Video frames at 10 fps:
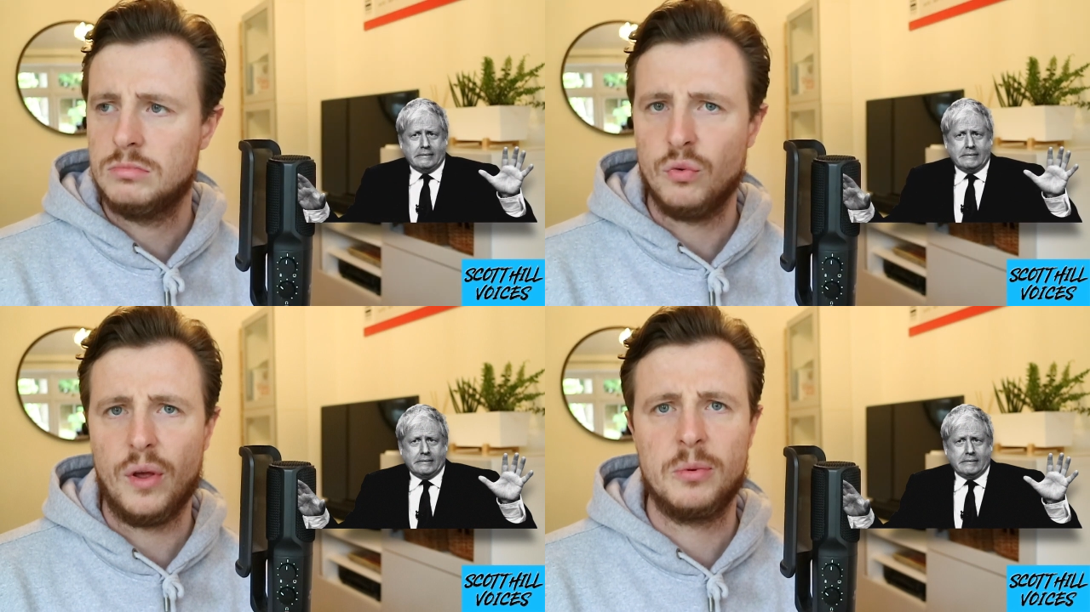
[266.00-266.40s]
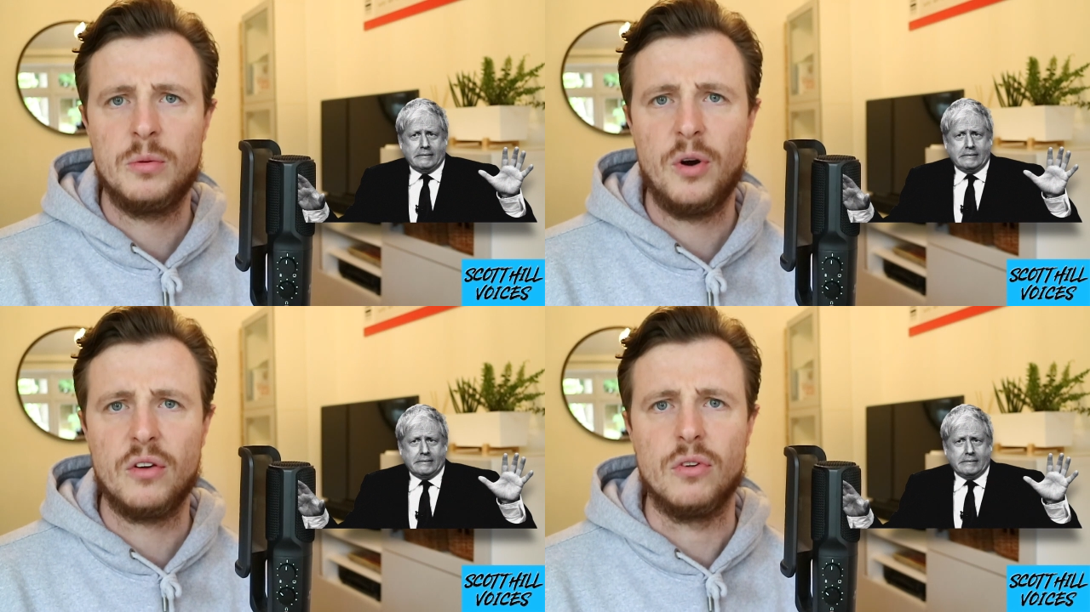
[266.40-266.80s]
Speaker 1: What's
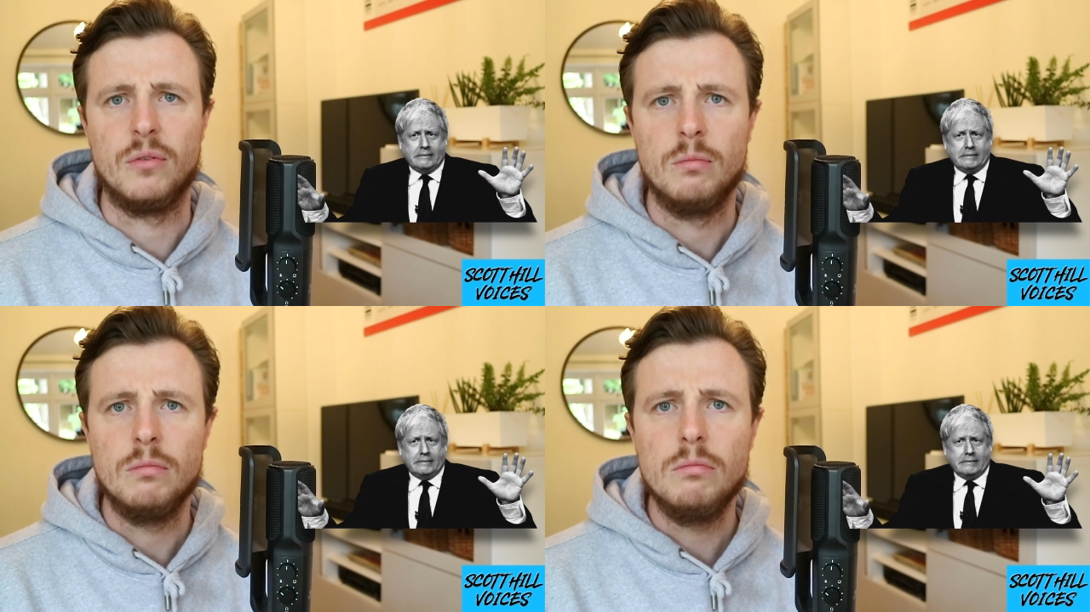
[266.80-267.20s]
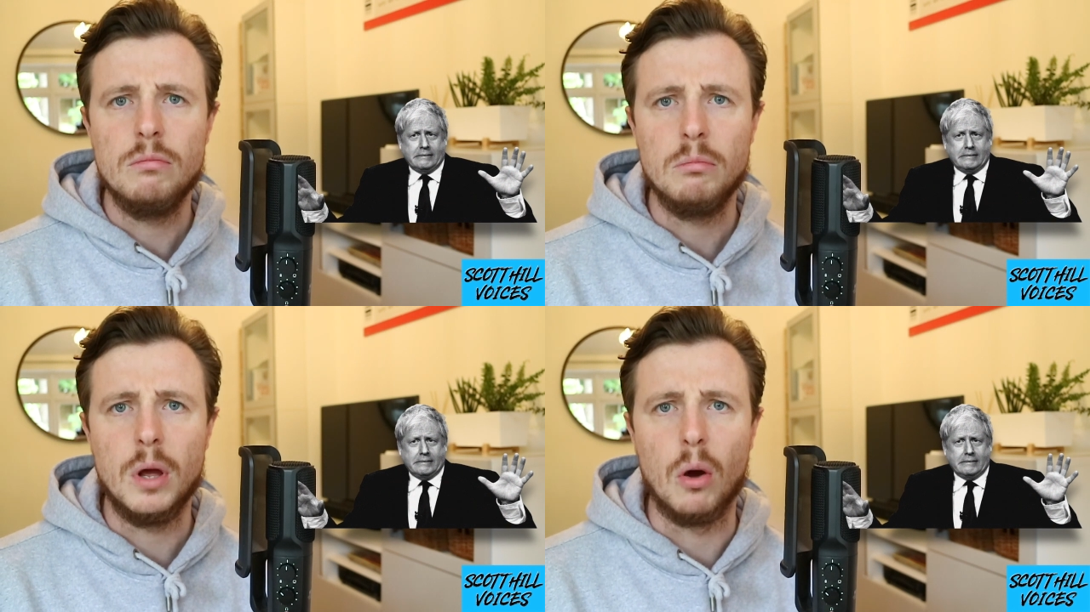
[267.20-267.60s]
happened to Brexit?
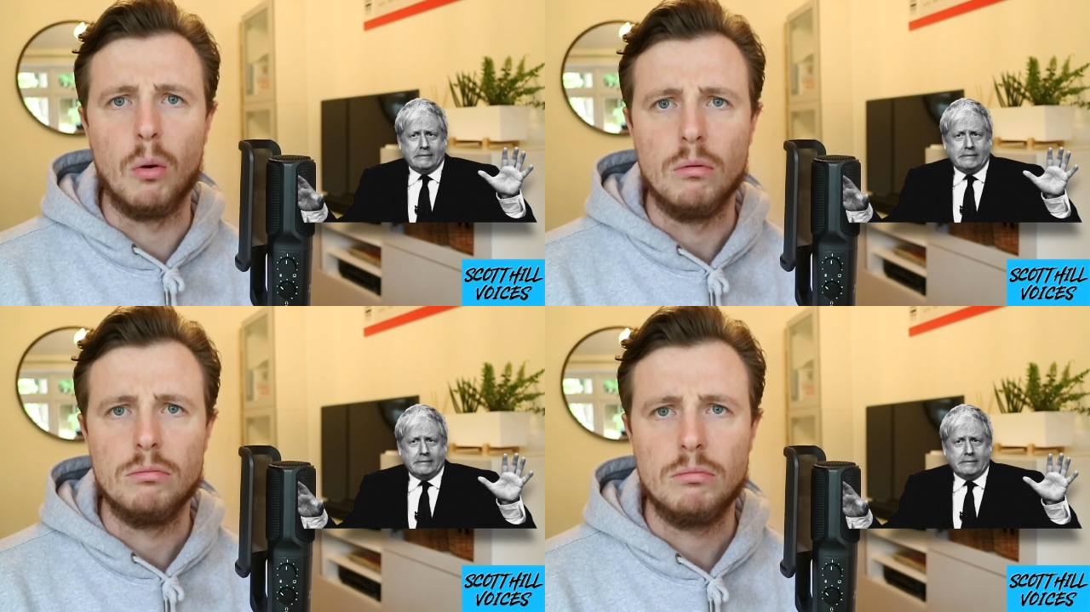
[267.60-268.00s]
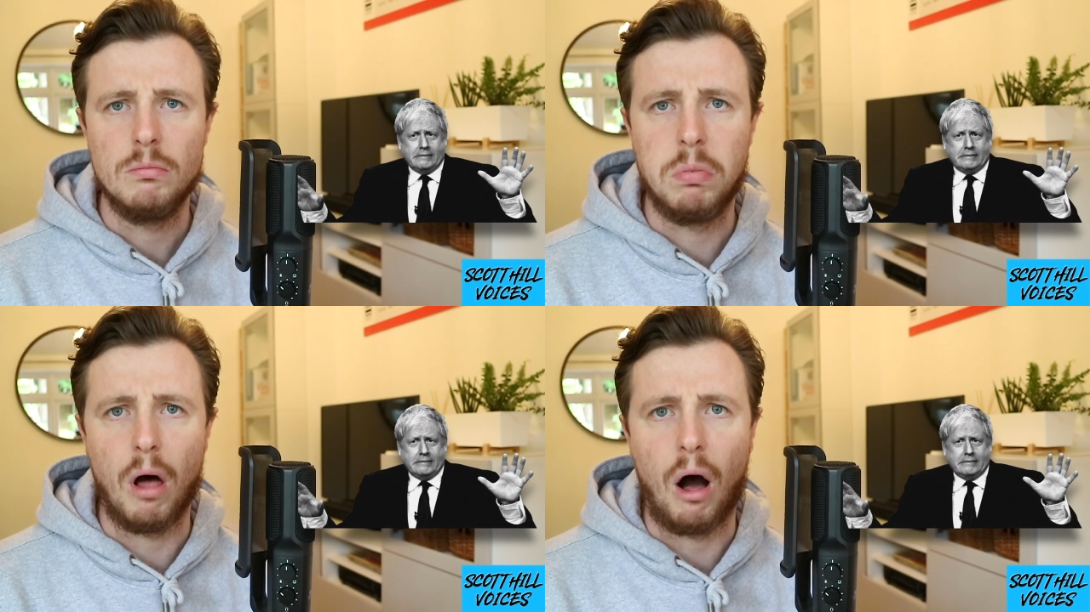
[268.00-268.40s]
Ew.
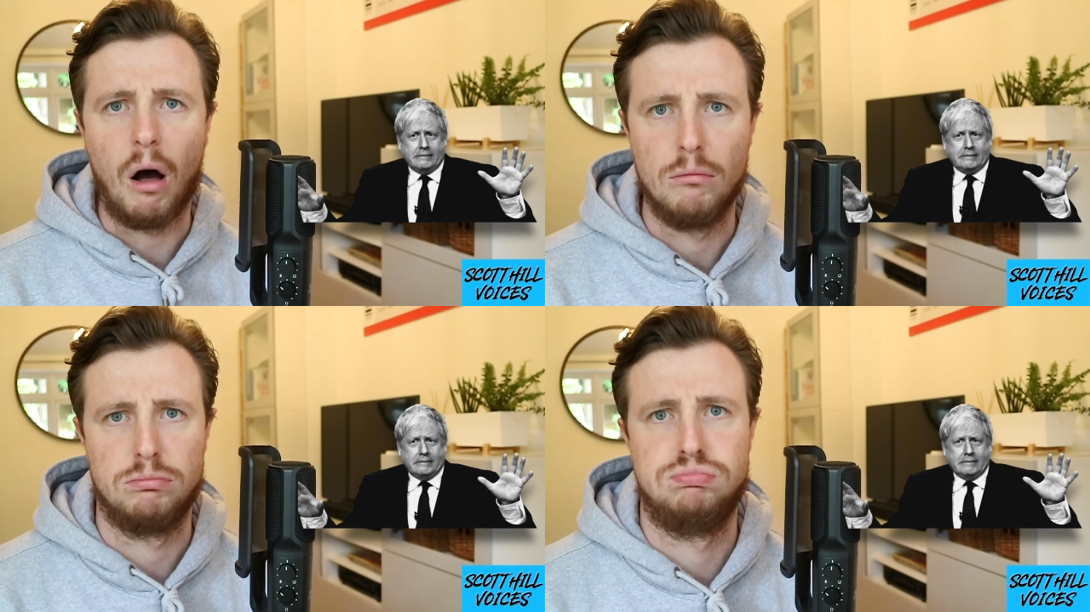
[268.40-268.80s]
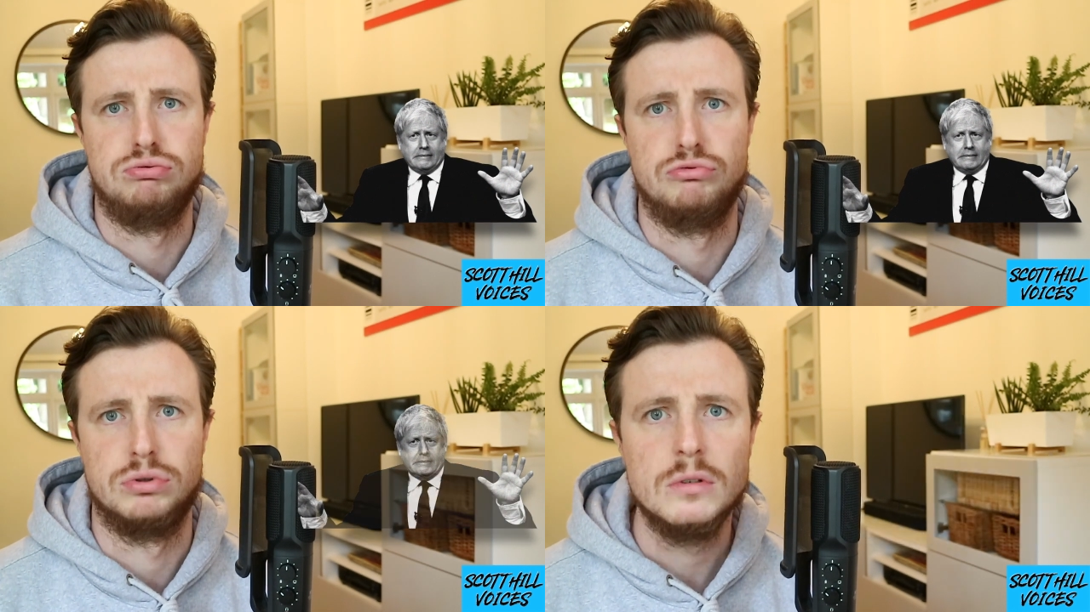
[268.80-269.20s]
Blah.
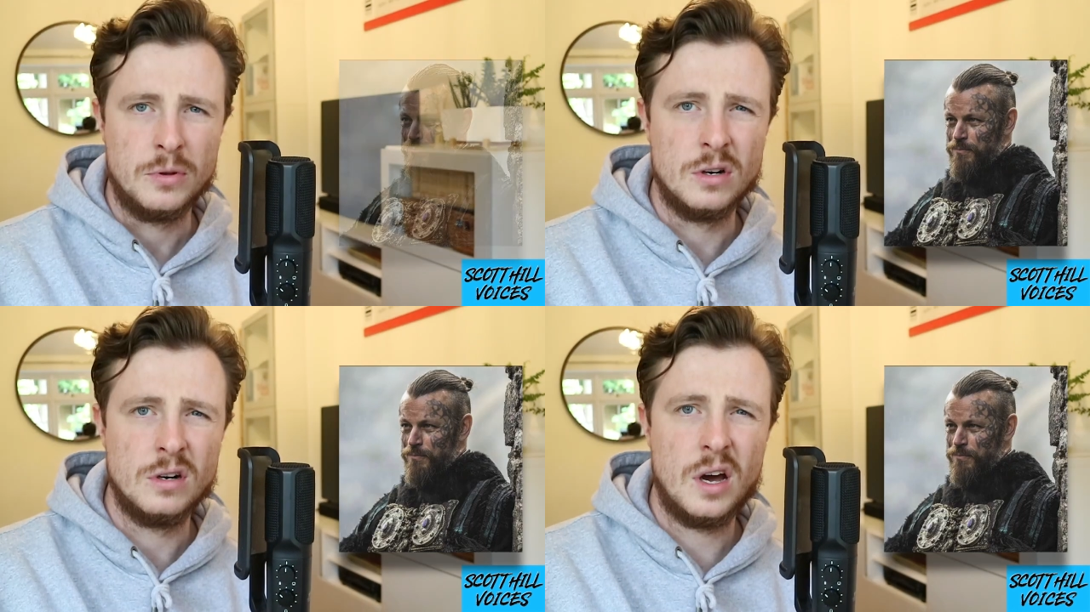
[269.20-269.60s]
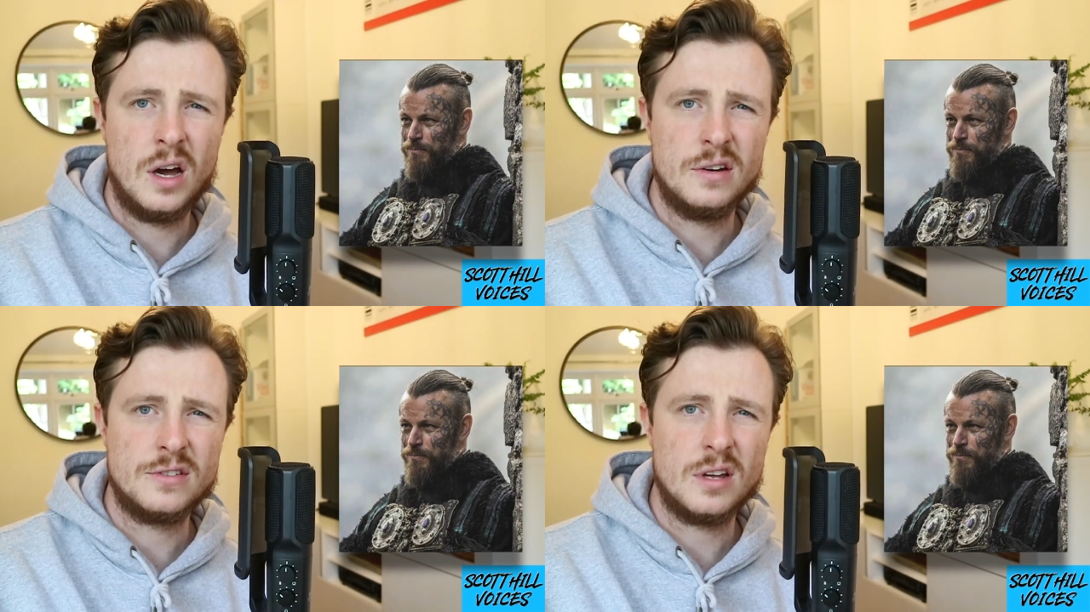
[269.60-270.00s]
Poof. You're an
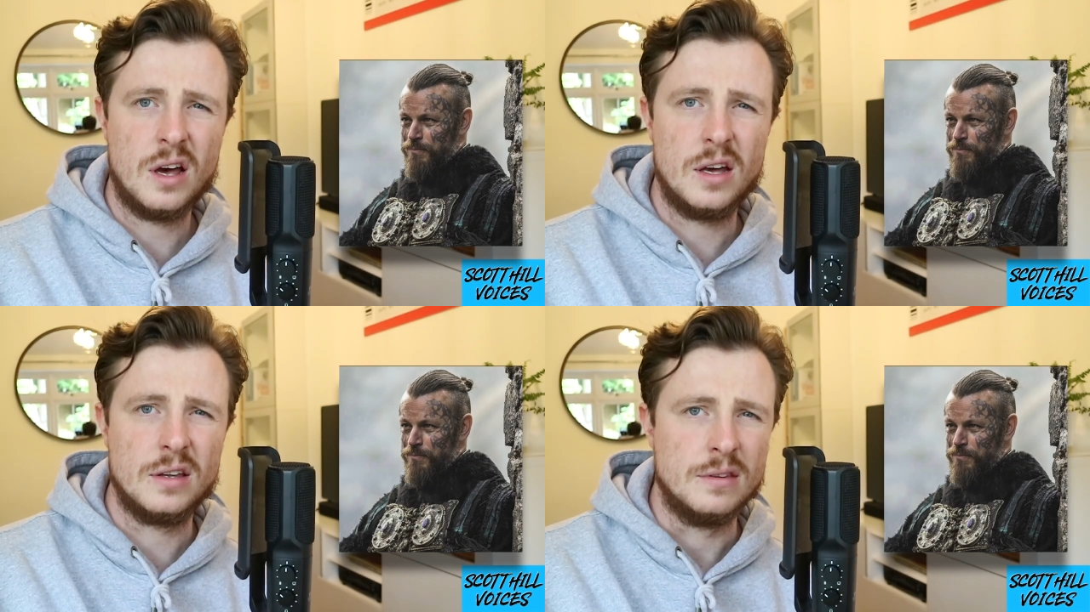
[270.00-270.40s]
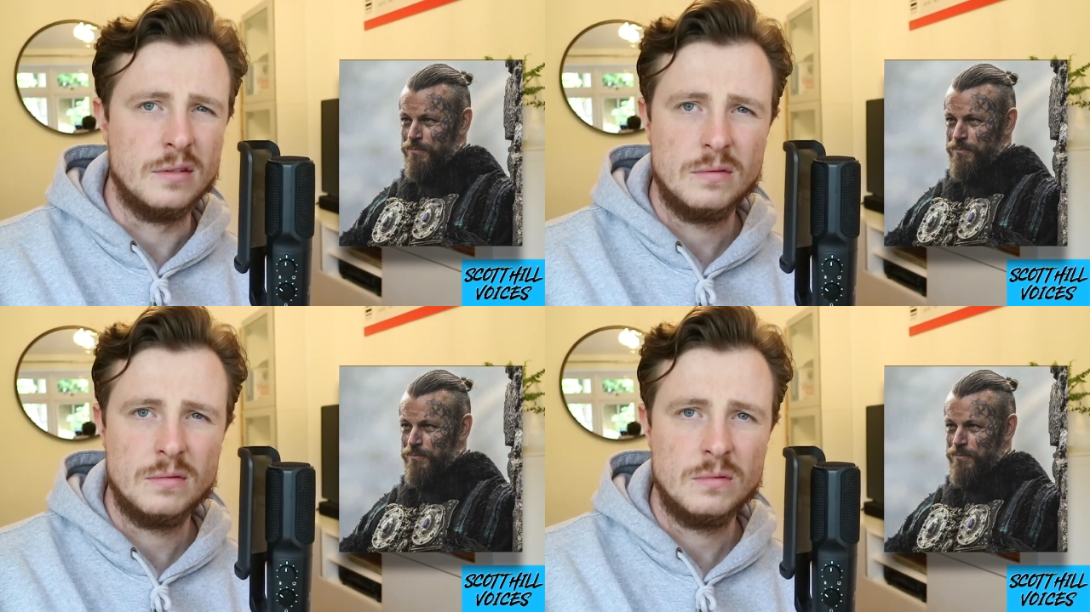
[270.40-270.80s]
ironside.
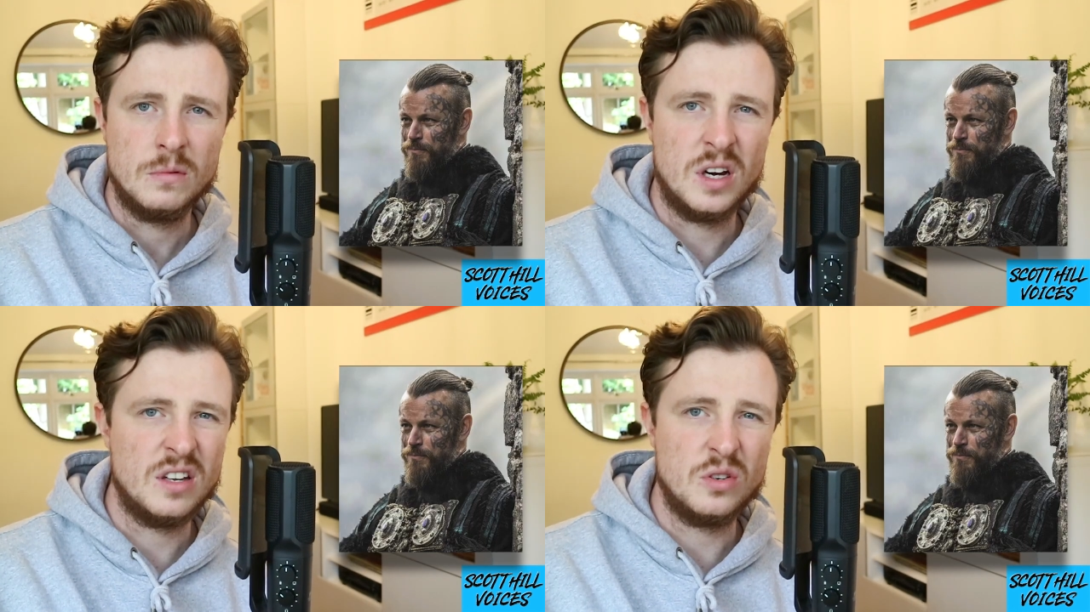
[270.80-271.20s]
Why